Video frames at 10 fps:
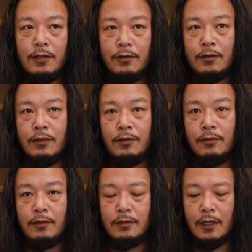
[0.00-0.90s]
you can
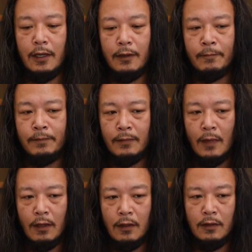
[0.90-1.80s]
do is like
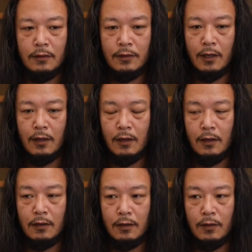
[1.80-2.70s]

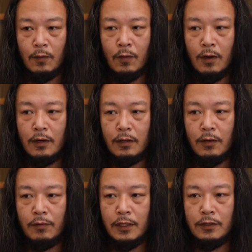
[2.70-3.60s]
one of
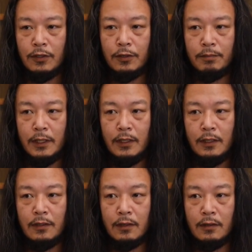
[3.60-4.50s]
the reason could be the